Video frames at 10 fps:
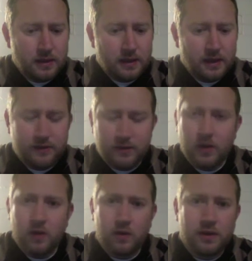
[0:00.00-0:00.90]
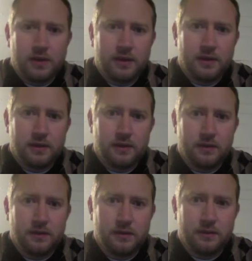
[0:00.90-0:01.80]
And so
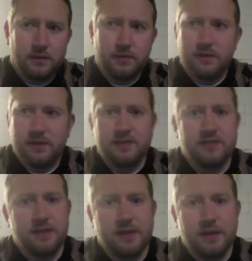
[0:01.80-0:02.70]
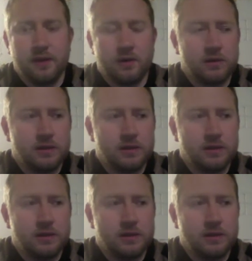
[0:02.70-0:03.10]
this is the deal.